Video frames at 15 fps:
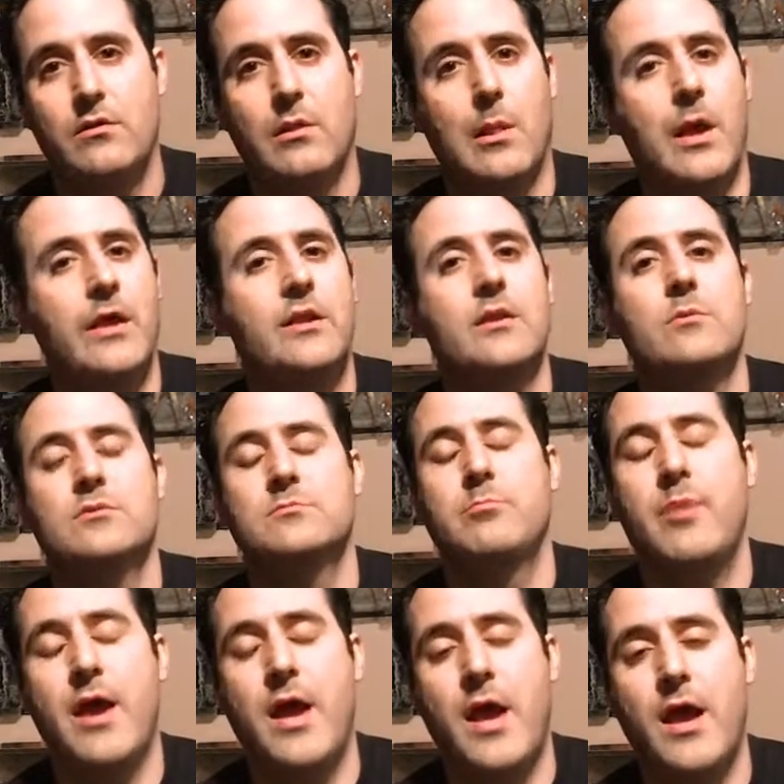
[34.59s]
the lighting was
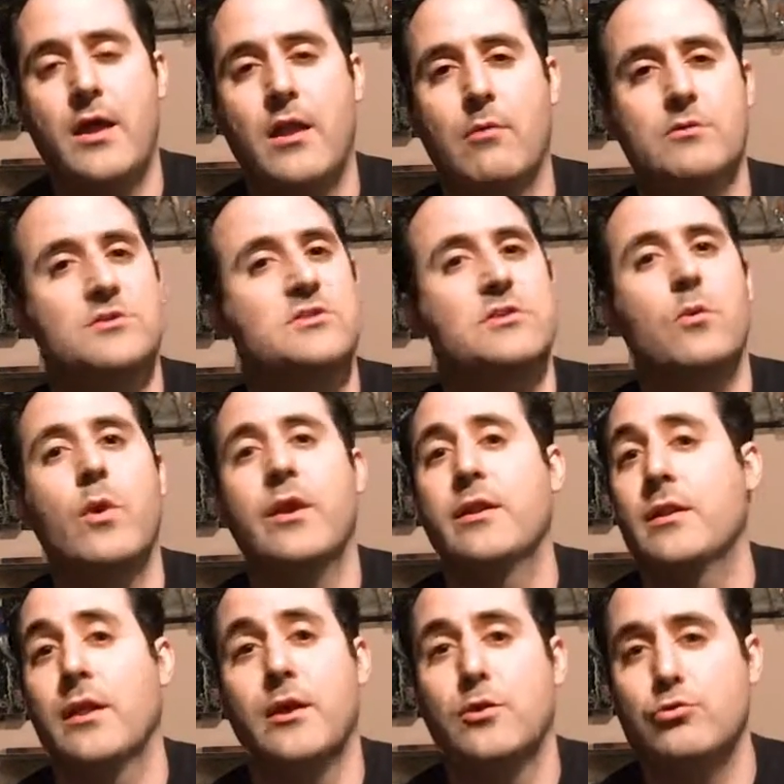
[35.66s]
bad, I was squinting
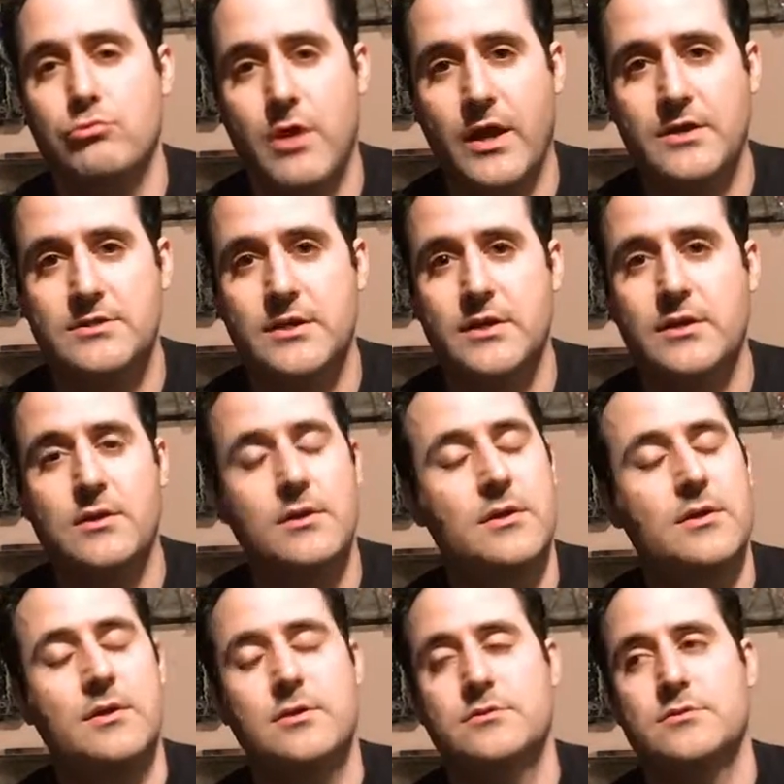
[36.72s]
like crazy,
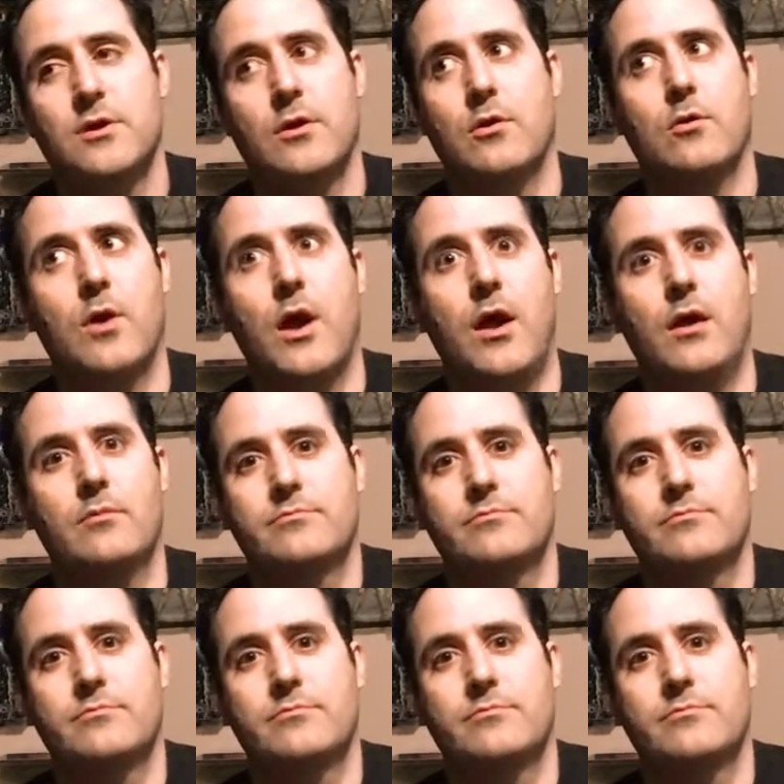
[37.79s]
so